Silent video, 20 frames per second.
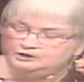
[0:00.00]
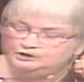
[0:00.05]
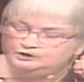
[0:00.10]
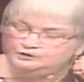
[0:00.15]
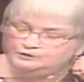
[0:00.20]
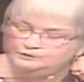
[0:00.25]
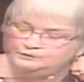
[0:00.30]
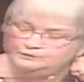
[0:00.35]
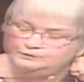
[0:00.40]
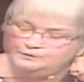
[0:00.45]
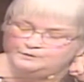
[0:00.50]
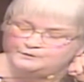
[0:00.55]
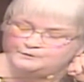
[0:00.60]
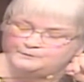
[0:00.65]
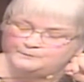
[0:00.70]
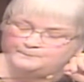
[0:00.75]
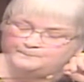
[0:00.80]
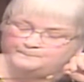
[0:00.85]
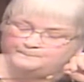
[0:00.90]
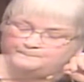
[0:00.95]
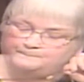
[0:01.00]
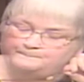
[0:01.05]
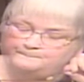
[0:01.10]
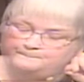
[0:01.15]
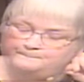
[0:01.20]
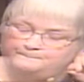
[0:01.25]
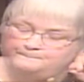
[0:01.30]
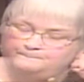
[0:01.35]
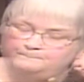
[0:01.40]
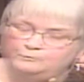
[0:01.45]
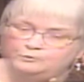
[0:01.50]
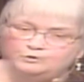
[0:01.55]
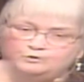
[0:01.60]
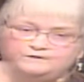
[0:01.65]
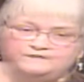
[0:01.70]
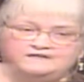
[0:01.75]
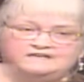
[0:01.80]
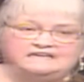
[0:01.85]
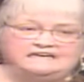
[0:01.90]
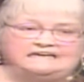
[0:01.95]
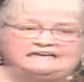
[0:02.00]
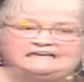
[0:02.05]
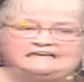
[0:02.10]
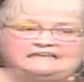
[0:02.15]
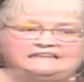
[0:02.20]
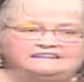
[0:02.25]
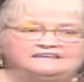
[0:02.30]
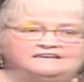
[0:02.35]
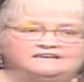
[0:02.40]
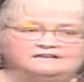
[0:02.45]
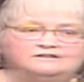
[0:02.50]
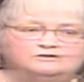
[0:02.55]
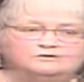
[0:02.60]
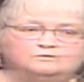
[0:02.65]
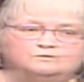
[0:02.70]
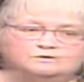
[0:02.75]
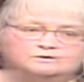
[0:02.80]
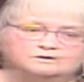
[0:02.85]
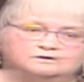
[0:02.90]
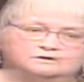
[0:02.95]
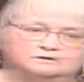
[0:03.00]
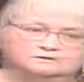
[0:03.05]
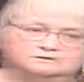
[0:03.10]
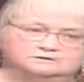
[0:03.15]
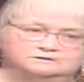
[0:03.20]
who, more than anything in the world,